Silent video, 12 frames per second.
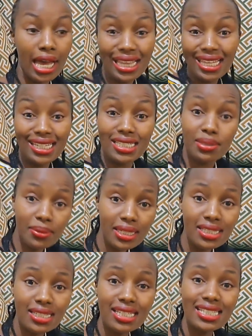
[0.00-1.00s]
then it
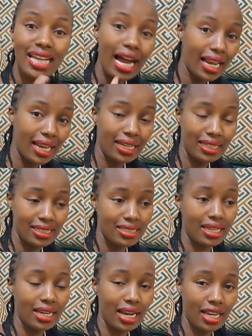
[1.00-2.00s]
means it's
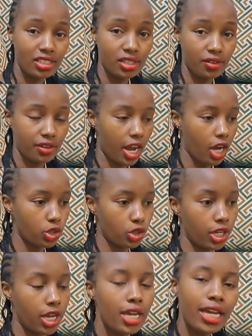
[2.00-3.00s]
an allergic reaction,